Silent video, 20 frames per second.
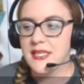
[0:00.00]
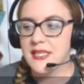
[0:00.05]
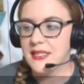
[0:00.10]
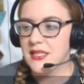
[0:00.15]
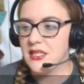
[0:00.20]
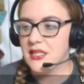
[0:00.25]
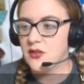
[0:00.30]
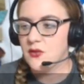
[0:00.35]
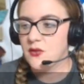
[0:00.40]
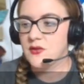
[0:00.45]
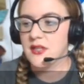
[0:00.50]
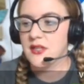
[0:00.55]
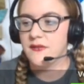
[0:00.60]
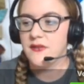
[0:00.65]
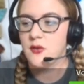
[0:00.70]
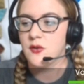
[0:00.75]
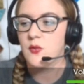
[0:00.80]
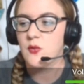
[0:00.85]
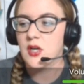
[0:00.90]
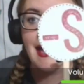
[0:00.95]
the use of the
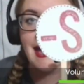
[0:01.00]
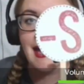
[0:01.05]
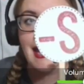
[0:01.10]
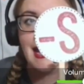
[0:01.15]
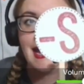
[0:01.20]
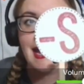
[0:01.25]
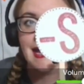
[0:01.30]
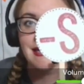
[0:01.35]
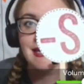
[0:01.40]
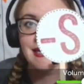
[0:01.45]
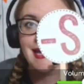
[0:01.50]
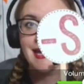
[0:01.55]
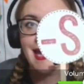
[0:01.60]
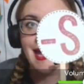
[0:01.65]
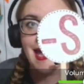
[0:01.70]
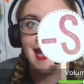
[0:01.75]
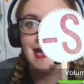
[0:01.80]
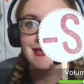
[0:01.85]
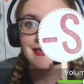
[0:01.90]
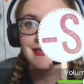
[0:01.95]
word and
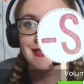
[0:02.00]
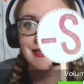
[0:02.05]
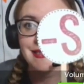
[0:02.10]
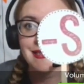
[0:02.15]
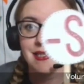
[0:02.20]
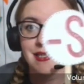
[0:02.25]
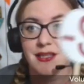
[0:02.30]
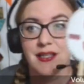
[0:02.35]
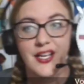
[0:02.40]
S.